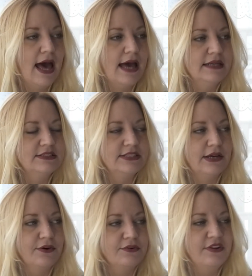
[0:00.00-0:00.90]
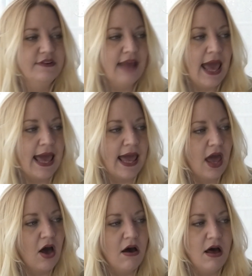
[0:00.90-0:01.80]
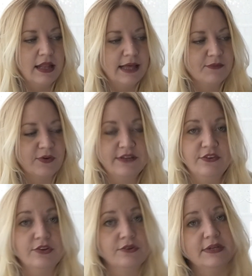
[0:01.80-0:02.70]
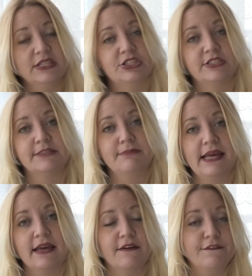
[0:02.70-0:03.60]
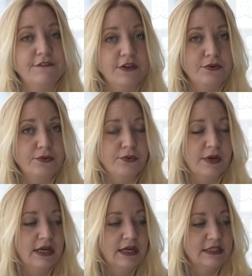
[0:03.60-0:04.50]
And so today, all I'm going to do is just make a few